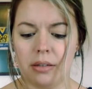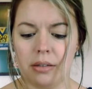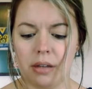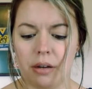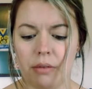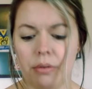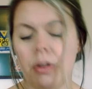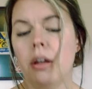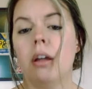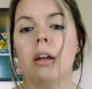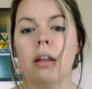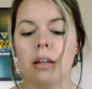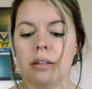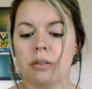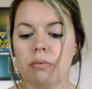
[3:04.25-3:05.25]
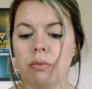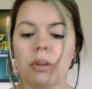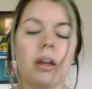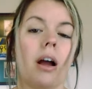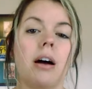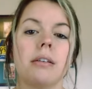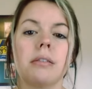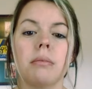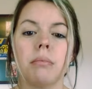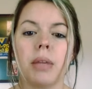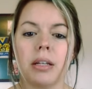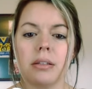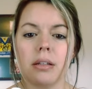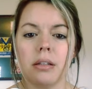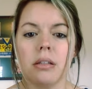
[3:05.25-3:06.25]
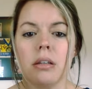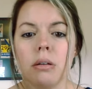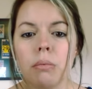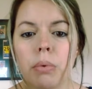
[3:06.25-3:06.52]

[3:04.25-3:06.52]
So it's really awesome that Sensue